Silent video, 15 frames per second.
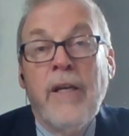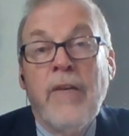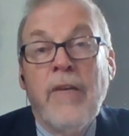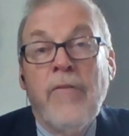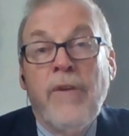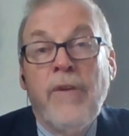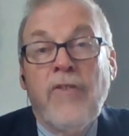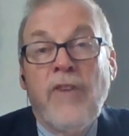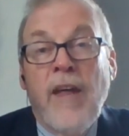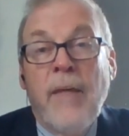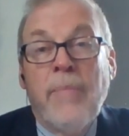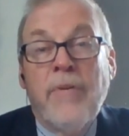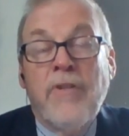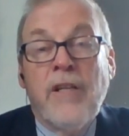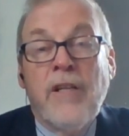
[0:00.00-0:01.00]
fix that,
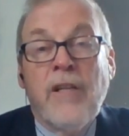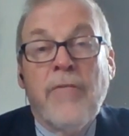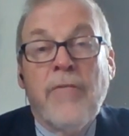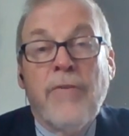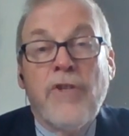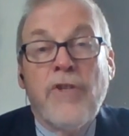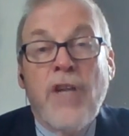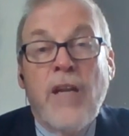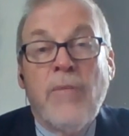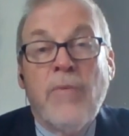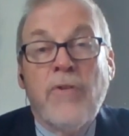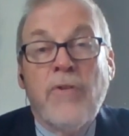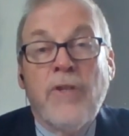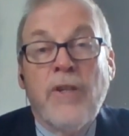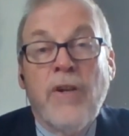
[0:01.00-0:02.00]
particularly for
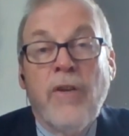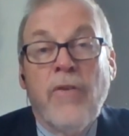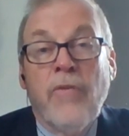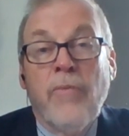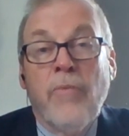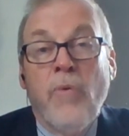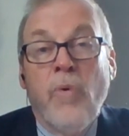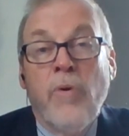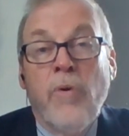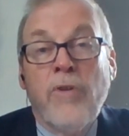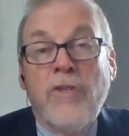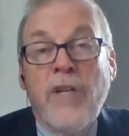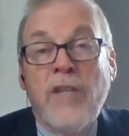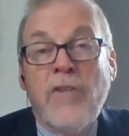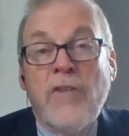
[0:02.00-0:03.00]
chambers and other
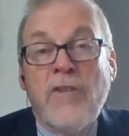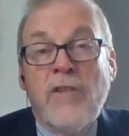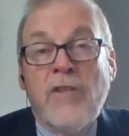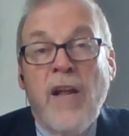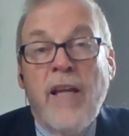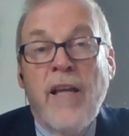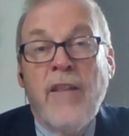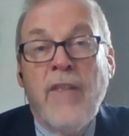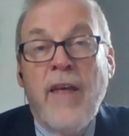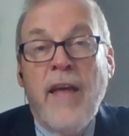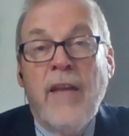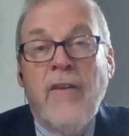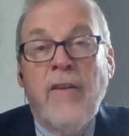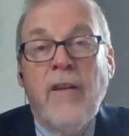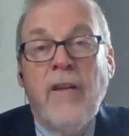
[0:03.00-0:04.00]
organizations like
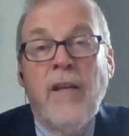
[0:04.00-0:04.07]
that.